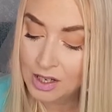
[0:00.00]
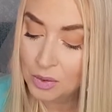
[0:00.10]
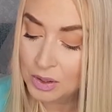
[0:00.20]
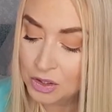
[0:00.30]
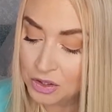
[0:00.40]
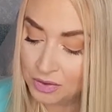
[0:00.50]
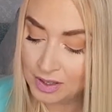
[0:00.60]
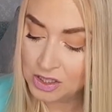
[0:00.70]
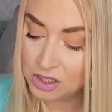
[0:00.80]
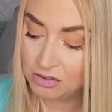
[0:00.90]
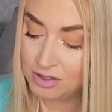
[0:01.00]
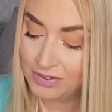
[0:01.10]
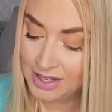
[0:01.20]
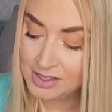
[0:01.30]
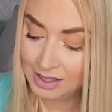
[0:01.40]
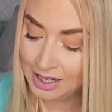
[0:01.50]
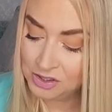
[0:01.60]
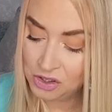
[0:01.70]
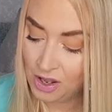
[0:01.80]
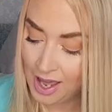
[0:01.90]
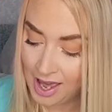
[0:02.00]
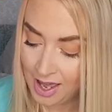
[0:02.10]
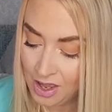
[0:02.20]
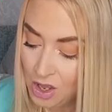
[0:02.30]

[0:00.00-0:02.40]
will nourish and revitalise your hair